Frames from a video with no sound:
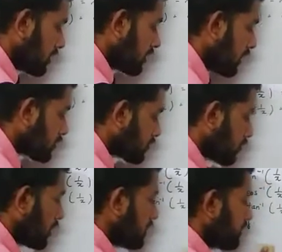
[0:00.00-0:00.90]
Next
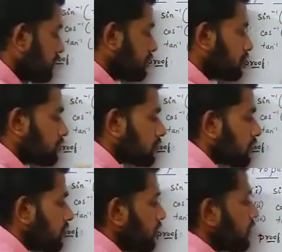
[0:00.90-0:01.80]
one,
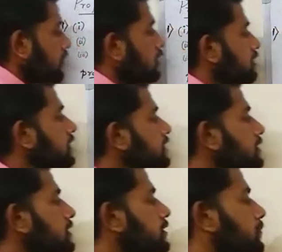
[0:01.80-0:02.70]
the
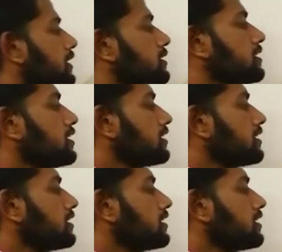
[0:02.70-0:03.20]
third part.